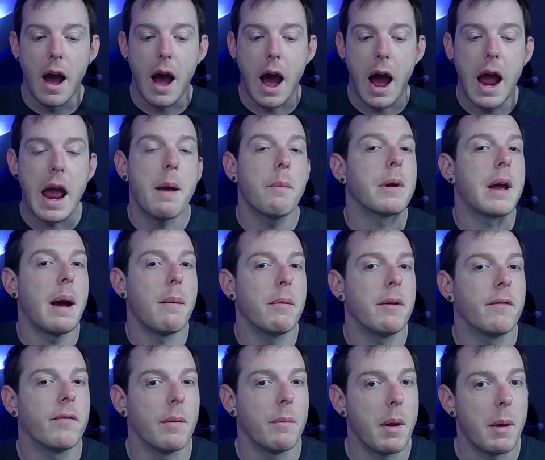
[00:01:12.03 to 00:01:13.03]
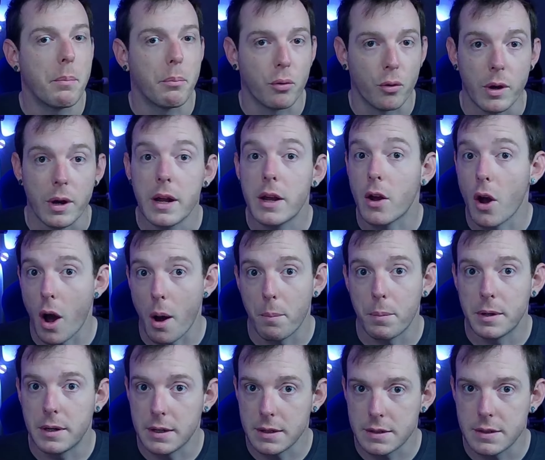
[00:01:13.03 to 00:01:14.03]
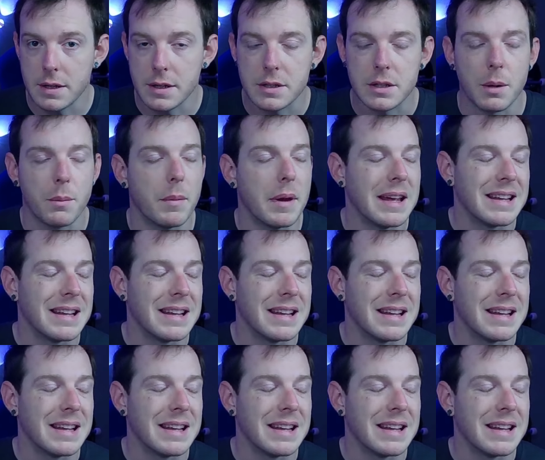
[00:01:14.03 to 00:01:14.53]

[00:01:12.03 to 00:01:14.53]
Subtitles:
I am coming from a pretty competent system.